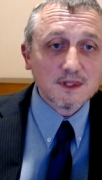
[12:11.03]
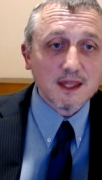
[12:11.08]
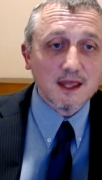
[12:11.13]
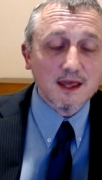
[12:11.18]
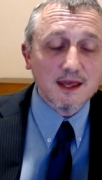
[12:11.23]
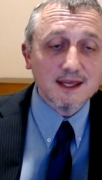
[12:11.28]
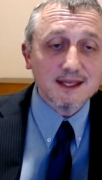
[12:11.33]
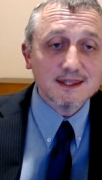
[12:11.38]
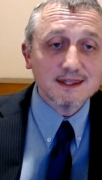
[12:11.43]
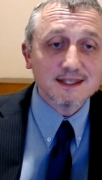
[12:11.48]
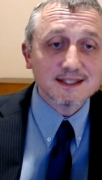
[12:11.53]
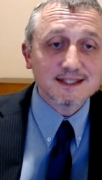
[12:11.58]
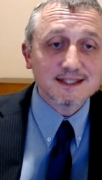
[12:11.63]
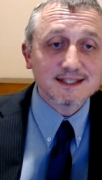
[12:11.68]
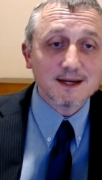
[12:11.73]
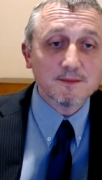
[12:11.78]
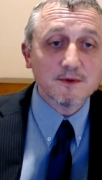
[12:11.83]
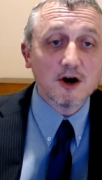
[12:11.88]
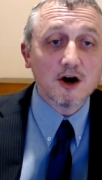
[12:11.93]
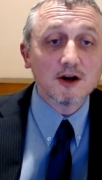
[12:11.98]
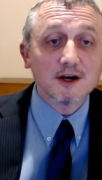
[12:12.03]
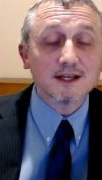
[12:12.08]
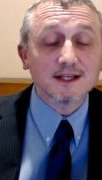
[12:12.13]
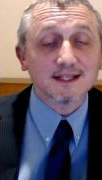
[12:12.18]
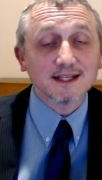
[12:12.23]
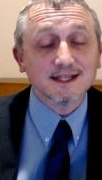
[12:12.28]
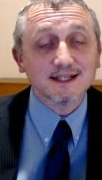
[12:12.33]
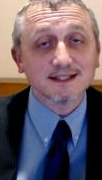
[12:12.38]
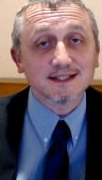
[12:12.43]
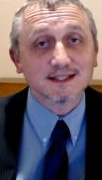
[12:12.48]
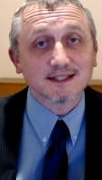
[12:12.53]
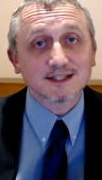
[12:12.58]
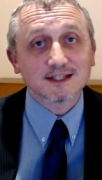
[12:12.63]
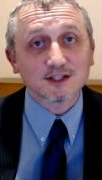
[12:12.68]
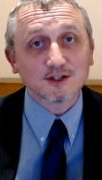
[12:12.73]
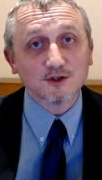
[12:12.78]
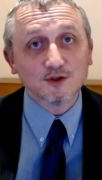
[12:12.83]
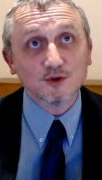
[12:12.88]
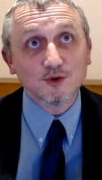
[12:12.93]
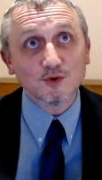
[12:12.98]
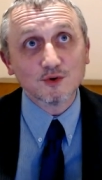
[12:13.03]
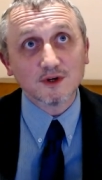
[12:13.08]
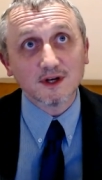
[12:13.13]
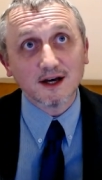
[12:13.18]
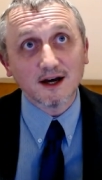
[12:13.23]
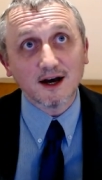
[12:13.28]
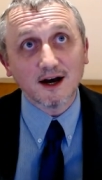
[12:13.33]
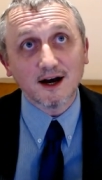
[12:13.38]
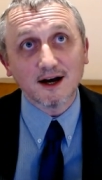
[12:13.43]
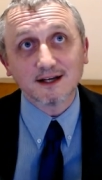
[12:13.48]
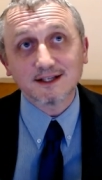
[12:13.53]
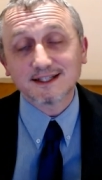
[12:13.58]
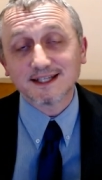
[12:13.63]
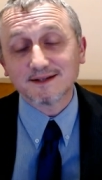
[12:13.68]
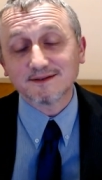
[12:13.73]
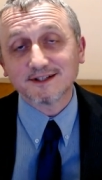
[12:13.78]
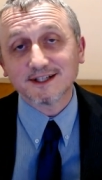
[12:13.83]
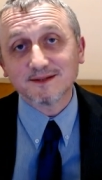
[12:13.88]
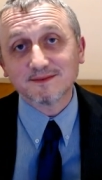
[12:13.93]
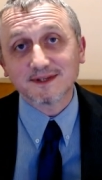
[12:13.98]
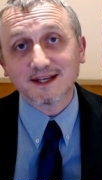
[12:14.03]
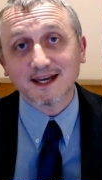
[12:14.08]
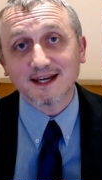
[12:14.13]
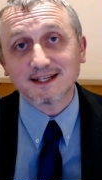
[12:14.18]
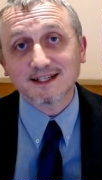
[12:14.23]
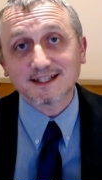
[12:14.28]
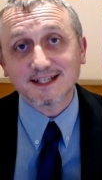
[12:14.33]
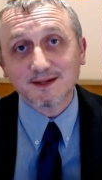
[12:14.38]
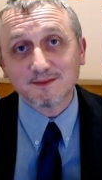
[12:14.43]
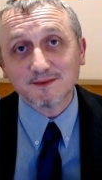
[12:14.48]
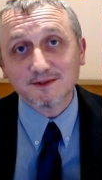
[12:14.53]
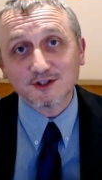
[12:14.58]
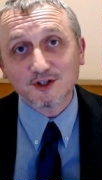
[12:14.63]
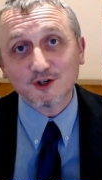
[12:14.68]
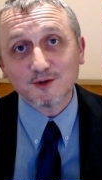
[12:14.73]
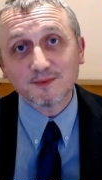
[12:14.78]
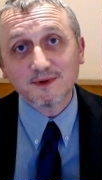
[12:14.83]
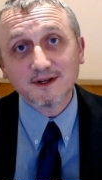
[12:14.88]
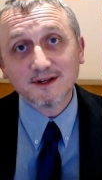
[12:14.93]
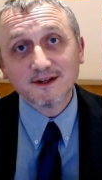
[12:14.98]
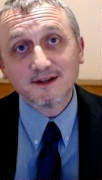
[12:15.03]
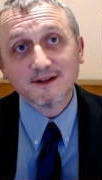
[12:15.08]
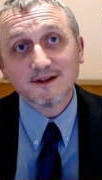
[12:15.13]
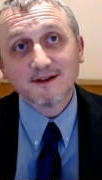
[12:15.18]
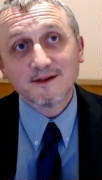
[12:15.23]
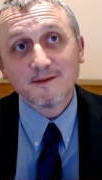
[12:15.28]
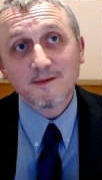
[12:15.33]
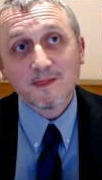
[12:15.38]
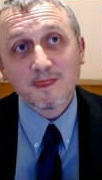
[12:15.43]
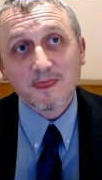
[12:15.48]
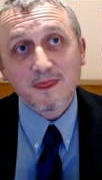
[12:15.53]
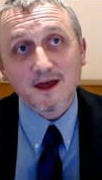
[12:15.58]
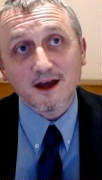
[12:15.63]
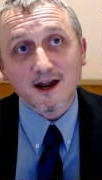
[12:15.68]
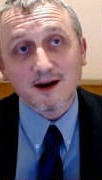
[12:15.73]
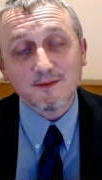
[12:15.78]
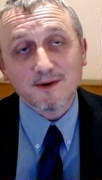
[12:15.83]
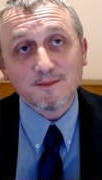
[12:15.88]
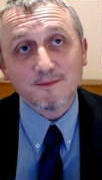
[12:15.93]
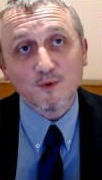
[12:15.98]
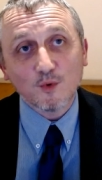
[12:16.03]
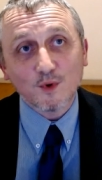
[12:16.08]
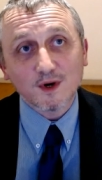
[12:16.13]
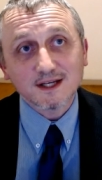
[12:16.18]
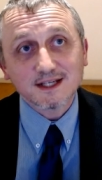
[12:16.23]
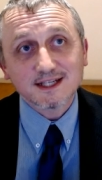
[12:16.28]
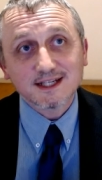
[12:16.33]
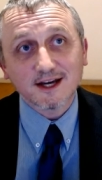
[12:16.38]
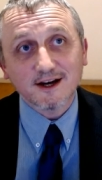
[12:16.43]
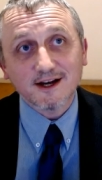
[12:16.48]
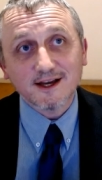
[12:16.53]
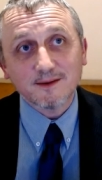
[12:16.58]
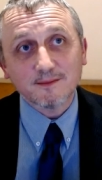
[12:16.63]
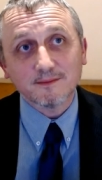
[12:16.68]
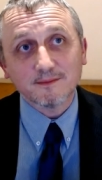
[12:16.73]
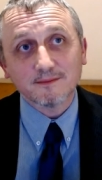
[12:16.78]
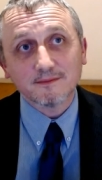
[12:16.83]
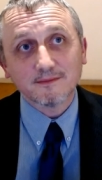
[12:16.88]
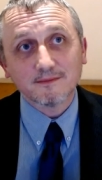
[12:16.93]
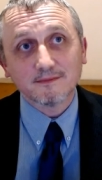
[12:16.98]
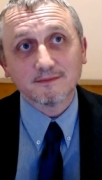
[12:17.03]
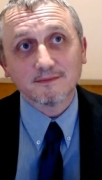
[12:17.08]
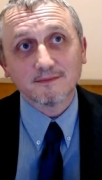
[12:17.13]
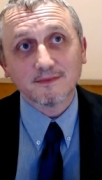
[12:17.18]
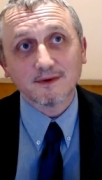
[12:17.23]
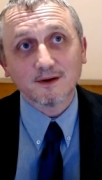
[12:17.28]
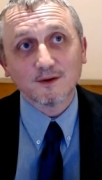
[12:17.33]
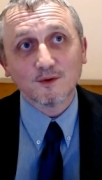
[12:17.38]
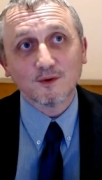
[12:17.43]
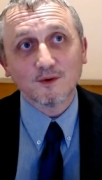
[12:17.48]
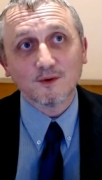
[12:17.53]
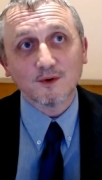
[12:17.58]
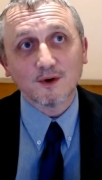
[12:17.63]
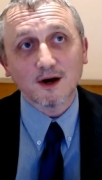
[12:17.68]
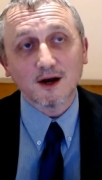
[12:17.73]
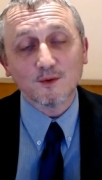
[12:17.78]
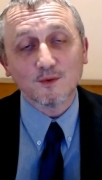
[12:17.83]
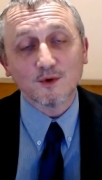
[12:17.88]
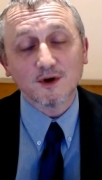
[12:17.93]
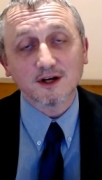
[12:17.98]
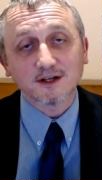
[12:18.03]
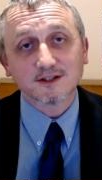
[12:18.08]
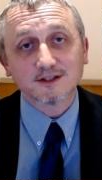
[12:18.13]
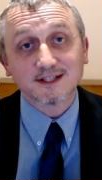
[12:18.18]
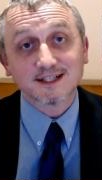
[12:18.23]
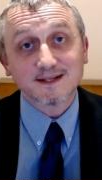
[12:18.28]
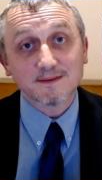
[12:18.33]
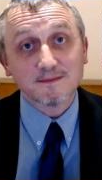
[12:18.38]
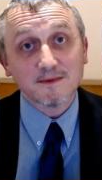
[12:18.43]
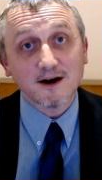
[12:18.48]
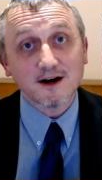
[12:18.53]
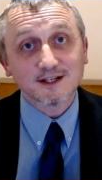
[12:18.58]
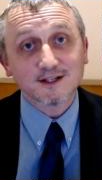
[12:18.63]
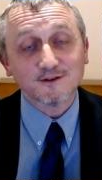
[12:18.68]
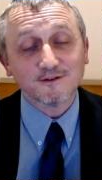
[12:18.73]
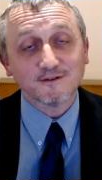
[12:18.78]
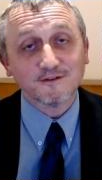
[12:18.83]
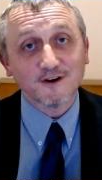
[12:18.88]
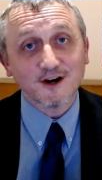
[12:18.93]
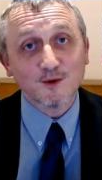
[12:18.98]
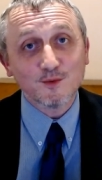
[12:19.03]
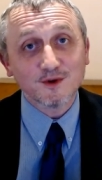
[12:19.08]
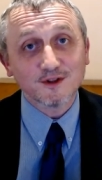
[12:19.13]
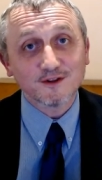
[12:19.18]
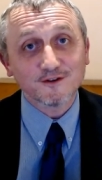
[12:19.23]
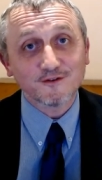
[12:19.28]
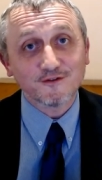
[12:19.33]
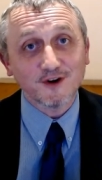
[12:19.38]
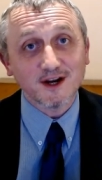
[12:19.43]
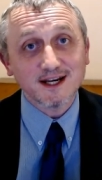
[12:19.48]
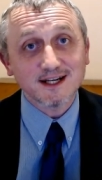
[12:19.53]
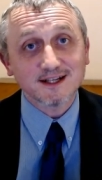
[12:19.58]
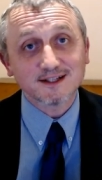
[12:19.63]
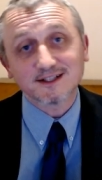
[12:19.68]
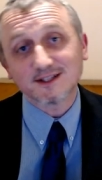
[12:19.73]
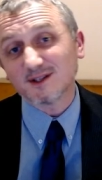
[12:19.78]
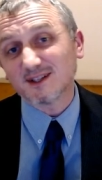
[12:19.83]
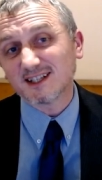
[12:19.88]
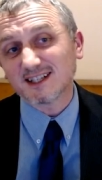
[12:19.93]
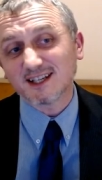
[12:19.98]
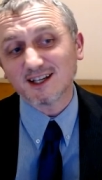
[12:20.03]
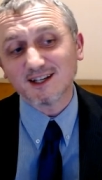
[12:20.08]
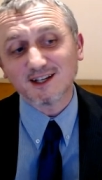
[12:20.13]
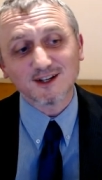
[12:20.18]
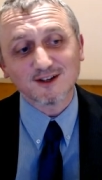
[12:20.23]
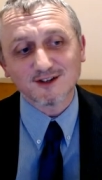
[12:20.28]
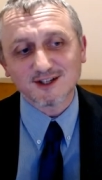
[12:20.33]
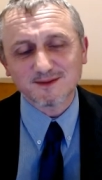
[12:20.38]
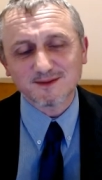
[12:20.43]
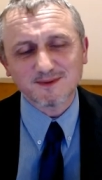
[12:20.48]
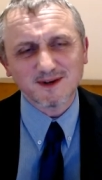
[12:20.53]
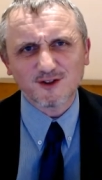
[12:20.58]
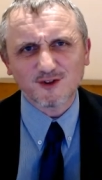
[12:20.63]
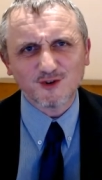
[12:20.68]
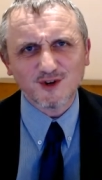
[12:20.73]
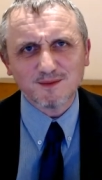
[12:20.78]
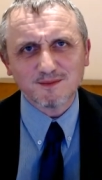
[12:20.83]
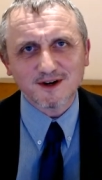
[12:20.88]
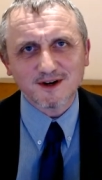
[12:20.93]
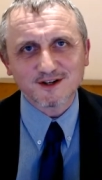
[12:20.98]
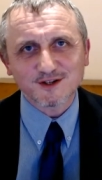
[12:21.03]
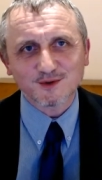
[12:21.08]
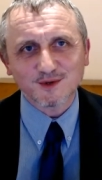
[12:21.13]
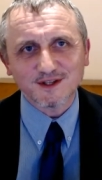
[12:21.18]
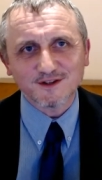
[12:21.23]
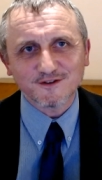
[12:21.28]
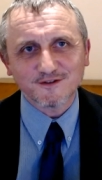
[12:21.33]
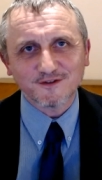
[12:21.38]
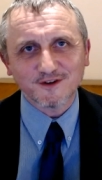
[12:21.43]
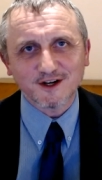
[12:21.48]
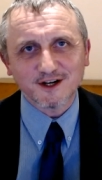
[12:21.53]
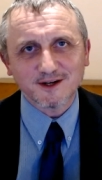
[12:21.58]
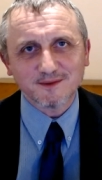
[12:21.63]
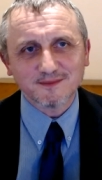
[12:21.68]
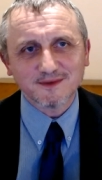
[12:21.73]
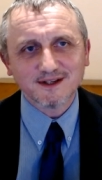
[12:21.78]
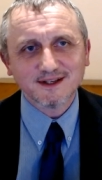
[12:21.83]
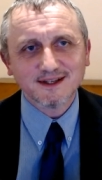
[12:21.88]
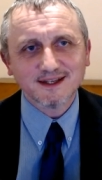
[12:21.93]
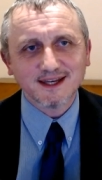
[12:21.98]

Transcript: In the summer holidays at school, I'd sometimes get a summer job. I remember one time I worked on a tomato farm with a friend, so I'd cycle, it was about three miles away the farm.